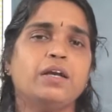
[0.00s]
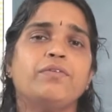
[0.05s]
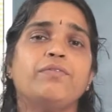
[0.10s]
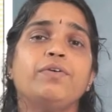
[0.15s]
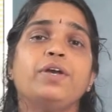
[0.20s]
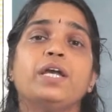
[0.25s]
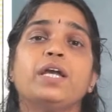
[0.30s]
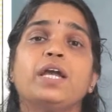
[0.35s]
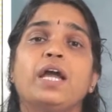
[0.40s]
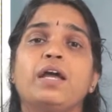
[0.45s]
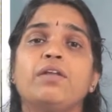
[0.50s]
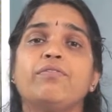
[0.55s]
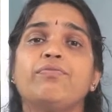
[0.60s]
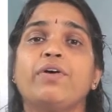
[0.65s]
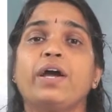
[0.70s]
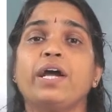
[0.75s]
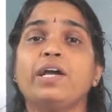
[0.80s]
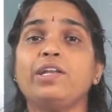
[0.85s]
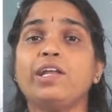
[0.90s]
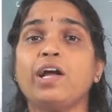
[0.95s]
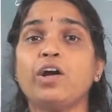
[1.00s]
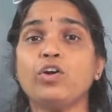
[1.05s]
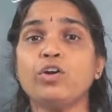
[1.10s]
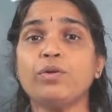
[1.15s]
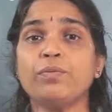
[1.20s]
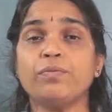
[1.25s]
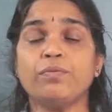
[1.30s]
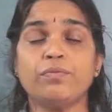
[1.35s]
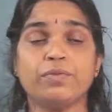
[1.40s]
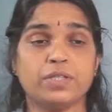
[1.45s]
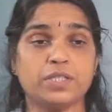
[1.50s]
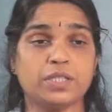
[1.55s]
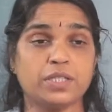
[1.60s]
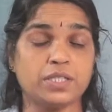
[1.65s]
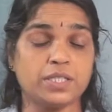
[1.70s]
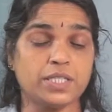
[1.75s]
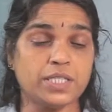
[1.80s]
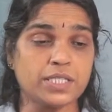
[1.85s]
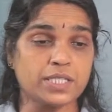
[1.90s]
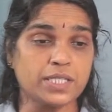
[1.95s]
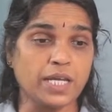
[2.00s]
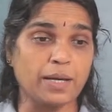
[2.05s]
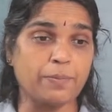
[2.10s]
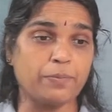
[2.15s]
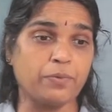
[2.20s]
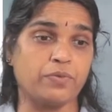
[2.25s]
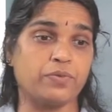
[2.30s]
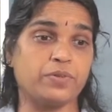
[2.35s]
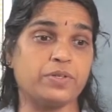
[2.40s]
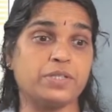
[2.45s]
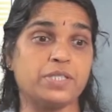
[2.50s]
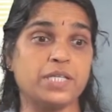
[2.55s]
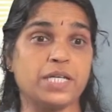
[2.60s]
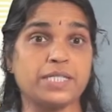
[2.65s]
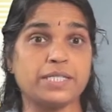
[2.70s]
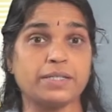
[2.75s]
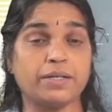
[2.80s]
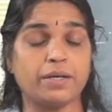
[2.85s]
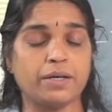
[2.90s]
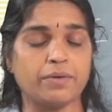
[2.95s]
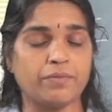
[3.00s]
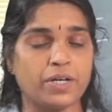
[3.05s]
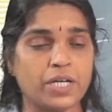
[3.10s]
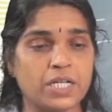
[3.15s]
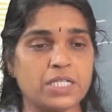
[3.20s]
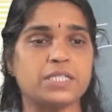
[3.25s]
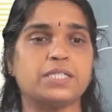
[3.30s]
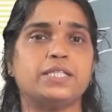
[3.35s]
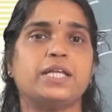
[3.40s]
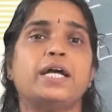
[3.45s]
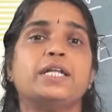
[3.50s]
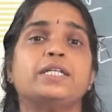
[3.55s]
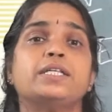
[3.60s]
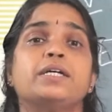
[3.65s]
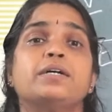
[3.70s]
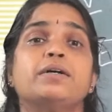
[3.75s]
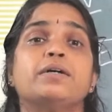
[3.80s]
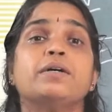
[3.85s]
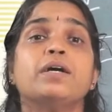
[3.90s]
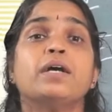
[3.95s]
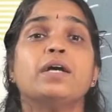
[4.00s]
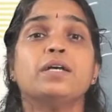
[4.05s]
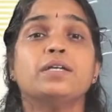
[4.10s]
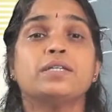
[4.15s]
We can find out this type of words that the